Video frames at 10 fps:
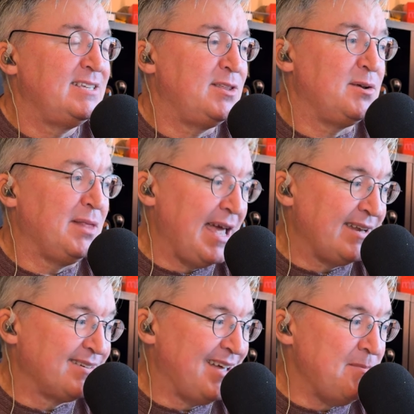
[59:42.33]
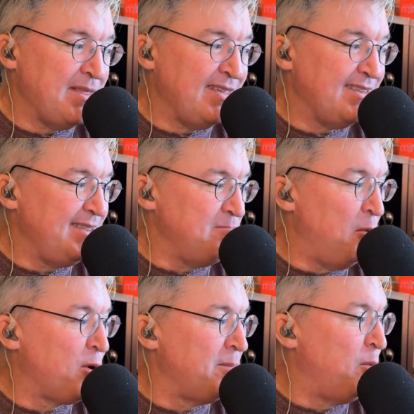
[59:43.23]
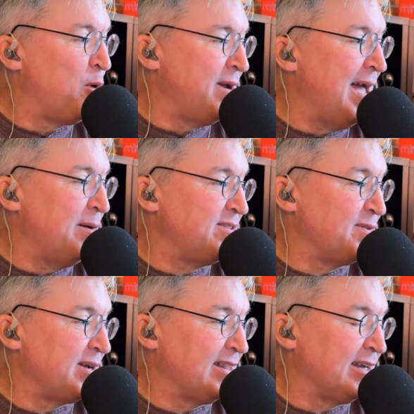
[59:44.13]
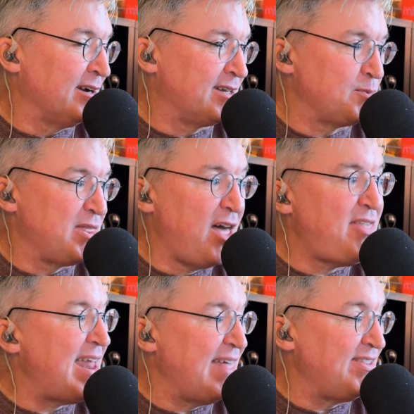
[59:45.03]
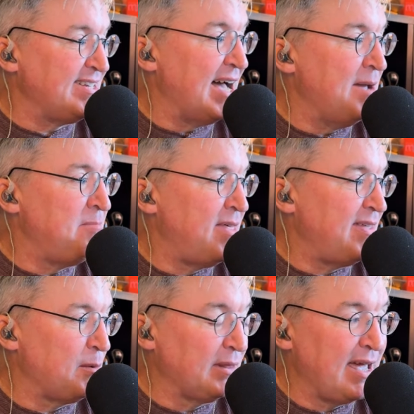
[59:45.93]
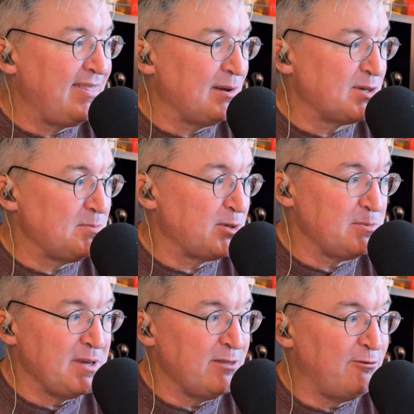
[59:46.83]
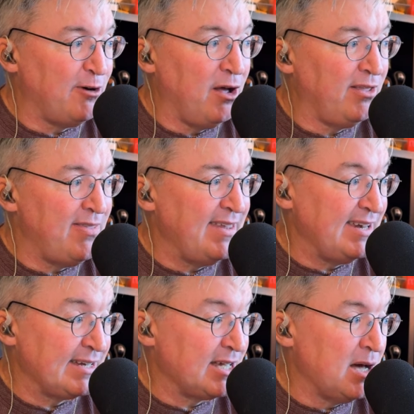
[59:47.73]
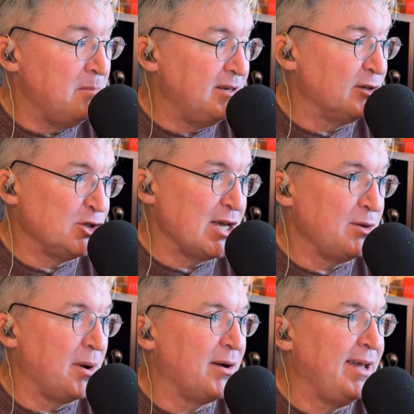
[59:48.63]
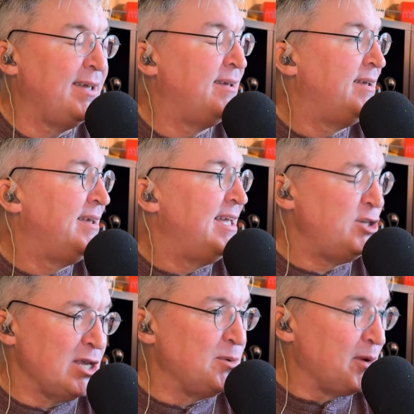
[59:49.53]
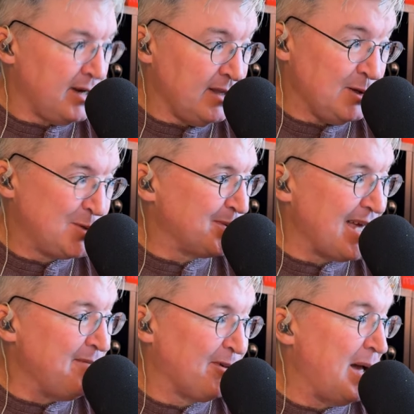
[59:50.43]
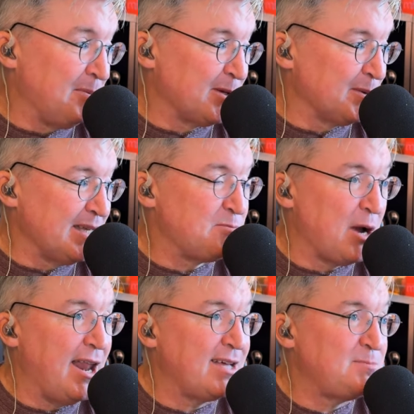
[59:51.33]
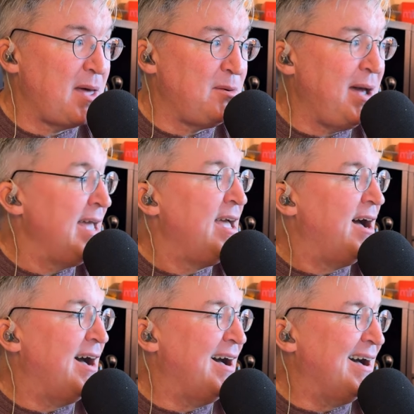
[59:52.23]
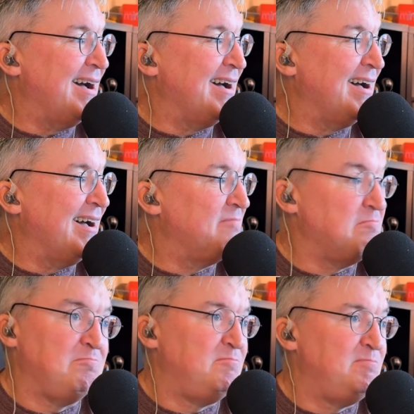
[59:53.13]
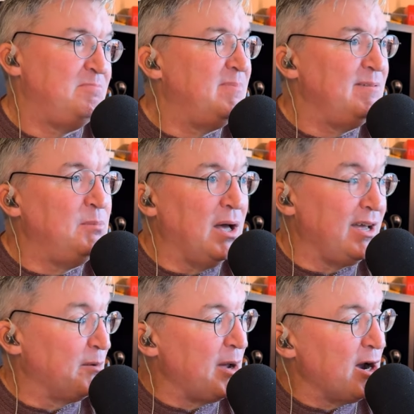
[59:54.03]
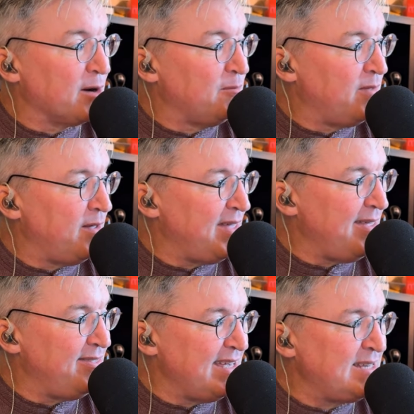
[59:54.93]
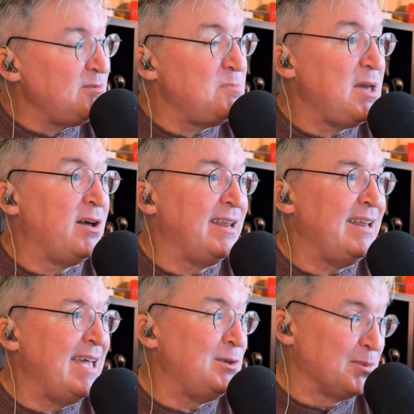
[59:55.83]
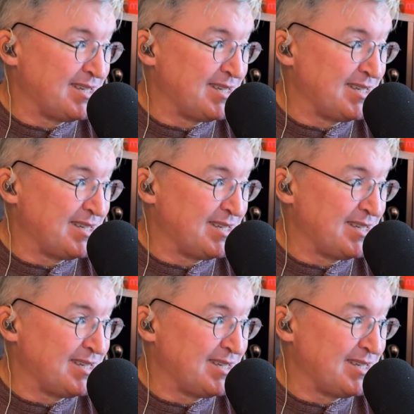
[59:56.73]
So they're late. I mean, th- th- more and more now it's very clear because we thought that at the time that they were late. They were supposed to be in the fall and they didn't come until January. January, an unusual time for Apple to release products, by the way. Uh, well, here we are. They they seem to be on an annual